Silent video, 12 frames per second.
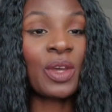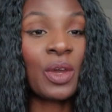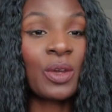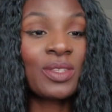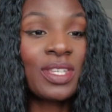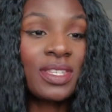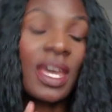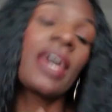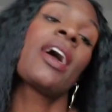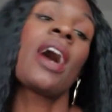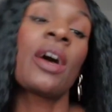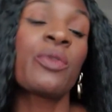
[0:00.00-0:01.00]
So
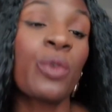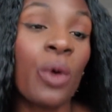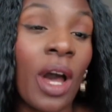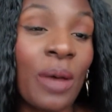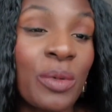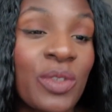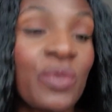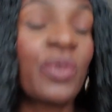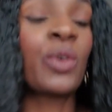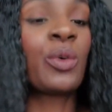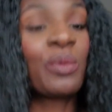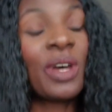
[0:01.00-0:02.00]
today I thought I would
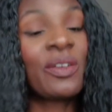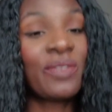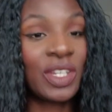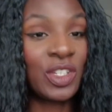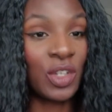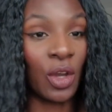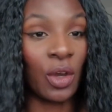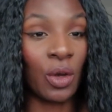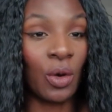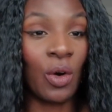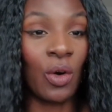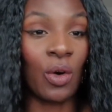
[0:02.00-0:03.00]
film a
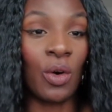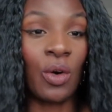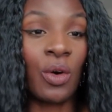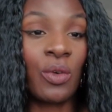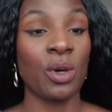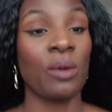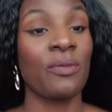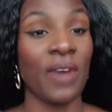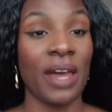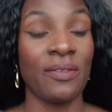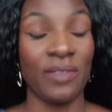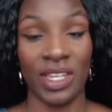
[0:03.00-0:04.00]
video of top
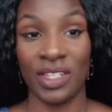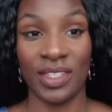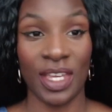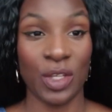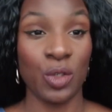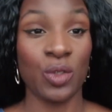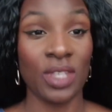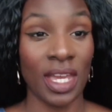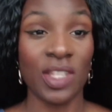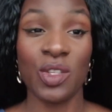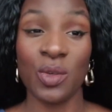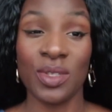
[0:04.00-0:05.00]
5 things that you
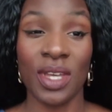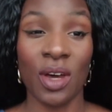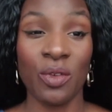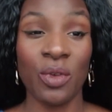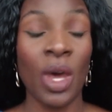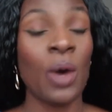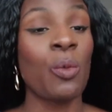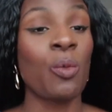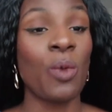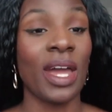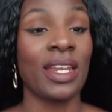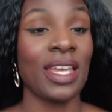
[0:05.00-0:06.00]
say to yourself
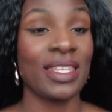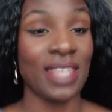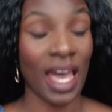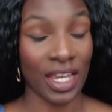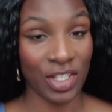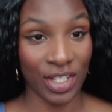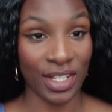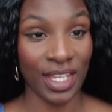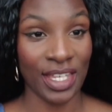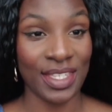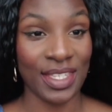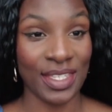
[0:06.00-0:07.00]
when it's
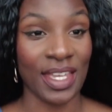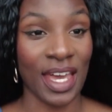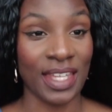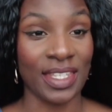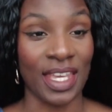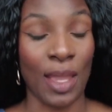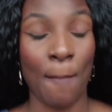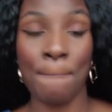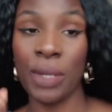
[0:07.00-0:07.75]
actually society.